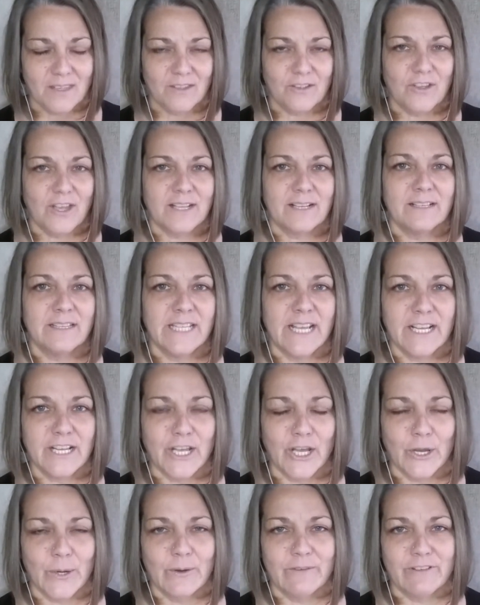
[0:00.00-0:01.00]
You got to let
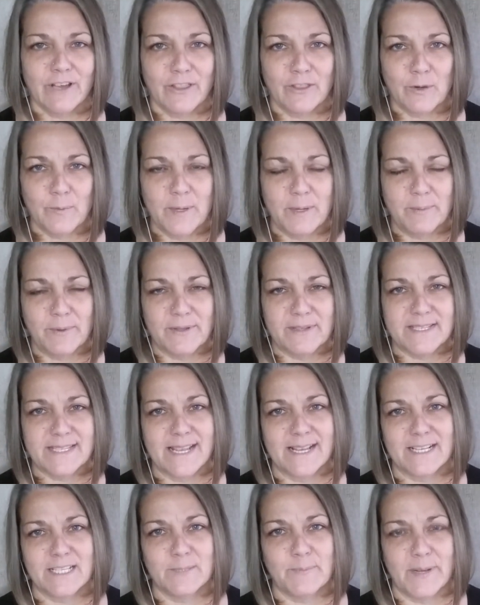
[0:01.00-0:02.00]
go of other people's
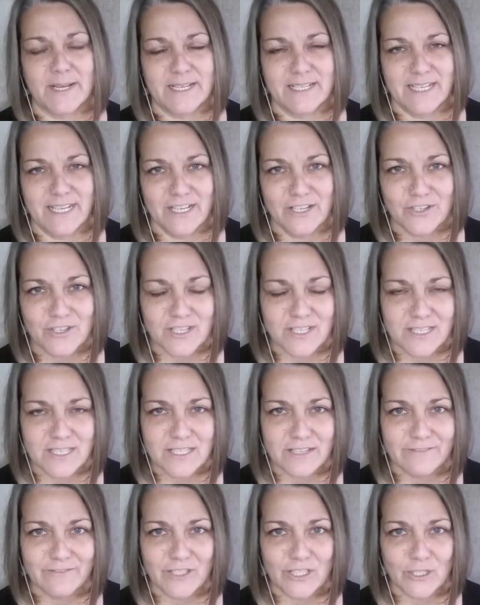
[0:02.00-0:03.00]

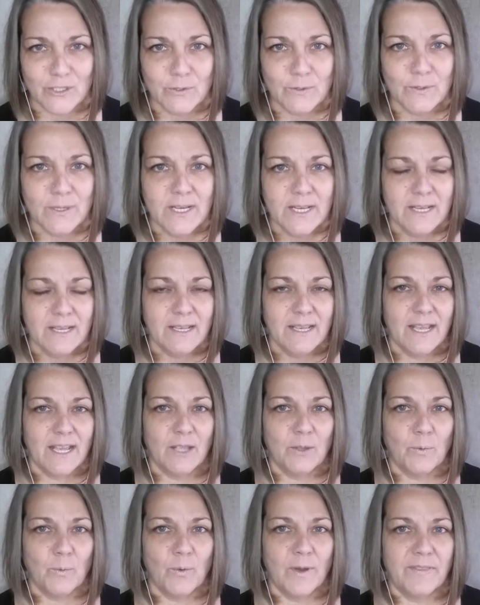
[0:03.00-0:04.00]
expectations of you
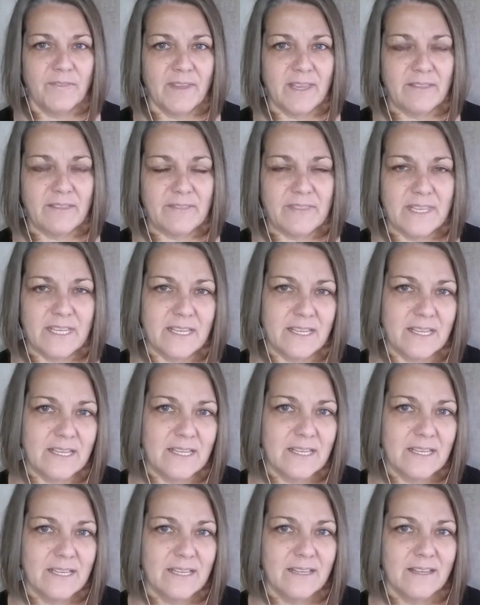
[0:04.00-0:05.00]
and what they think
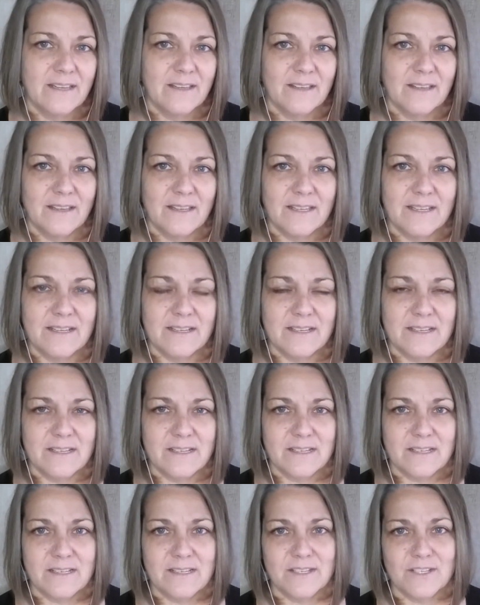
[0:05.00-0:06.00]

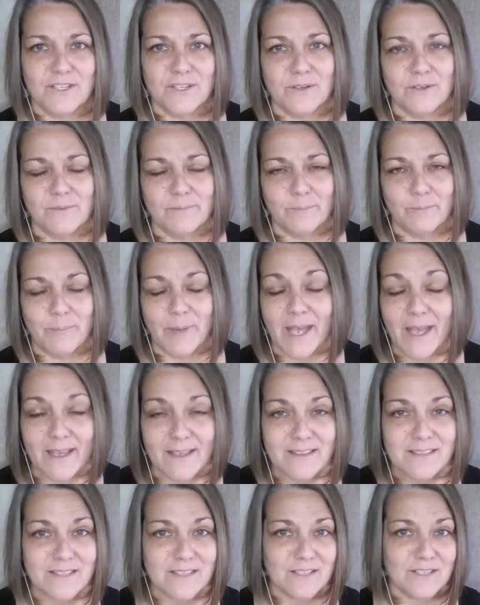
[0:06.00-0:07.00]
is
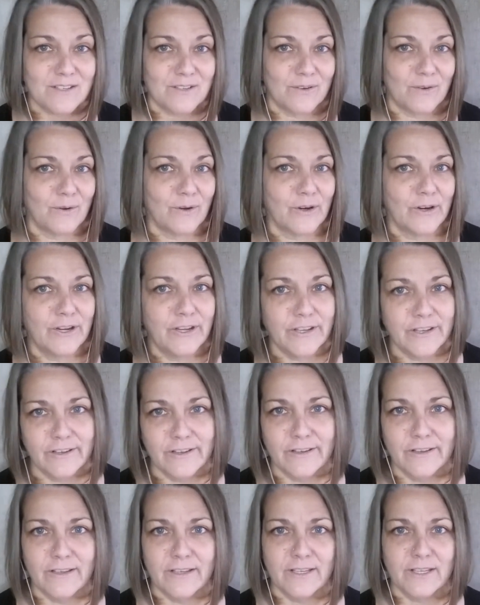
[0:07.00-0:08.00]
best or
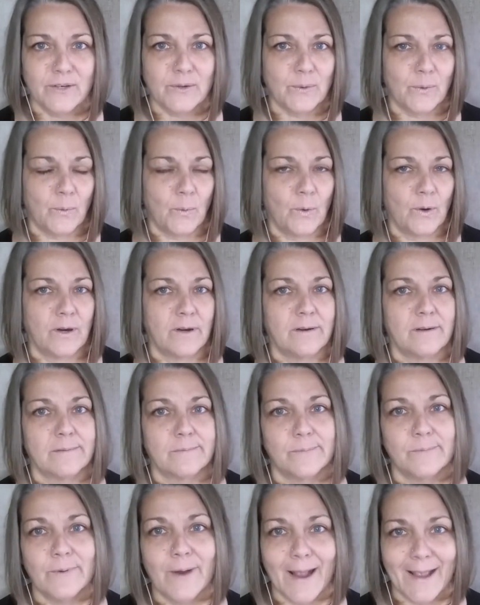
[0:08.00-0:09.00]
good
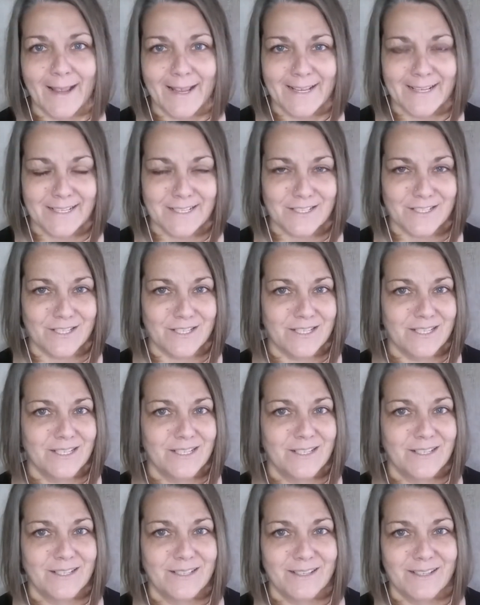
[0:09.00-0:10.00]
or right
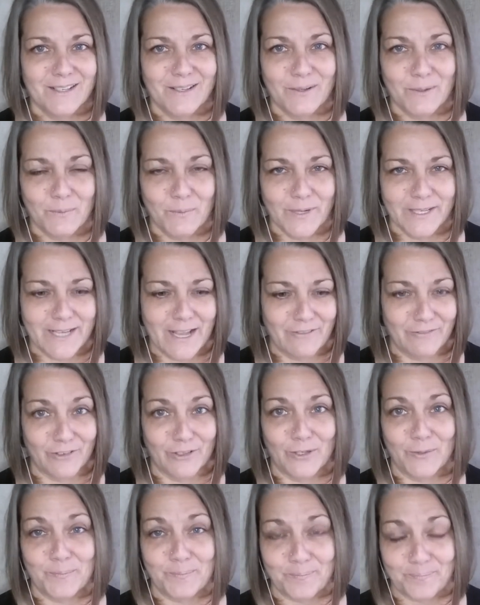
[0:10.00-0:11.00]
or
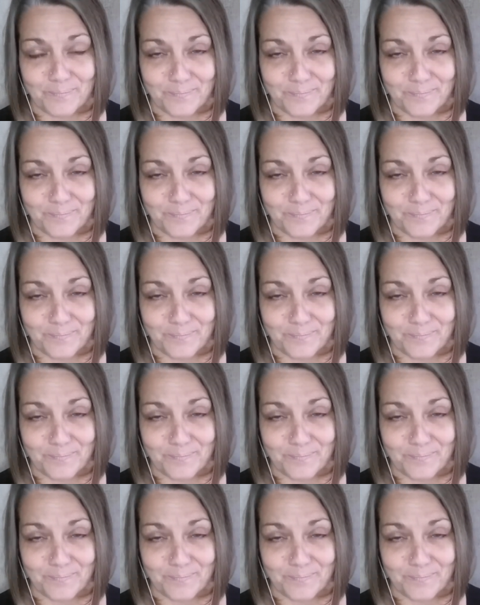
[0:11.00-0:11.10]
whatever.